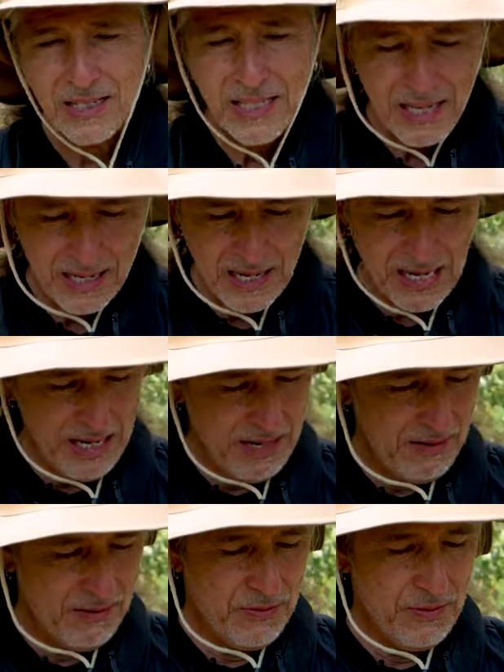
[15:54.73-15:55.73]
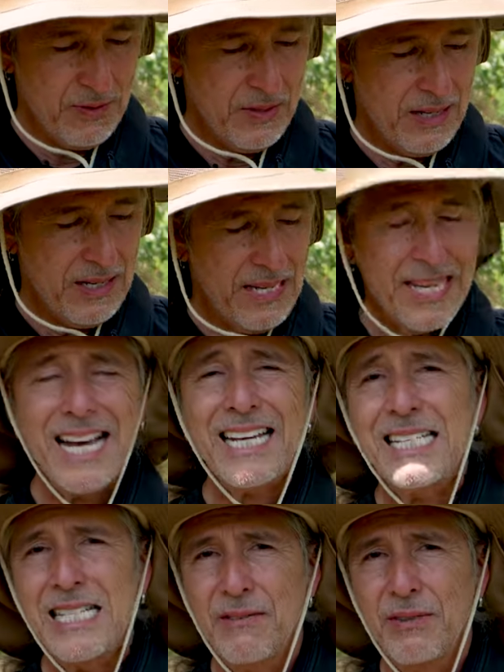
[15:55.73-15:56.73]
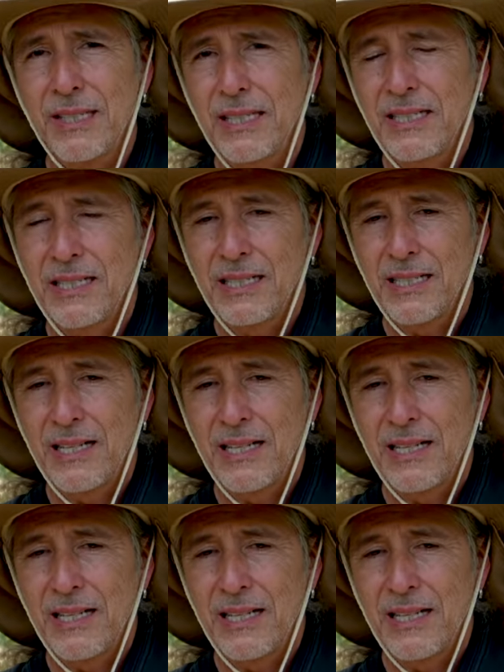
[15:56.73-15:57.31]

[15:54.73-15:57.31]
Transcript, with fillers: again, I have negatively,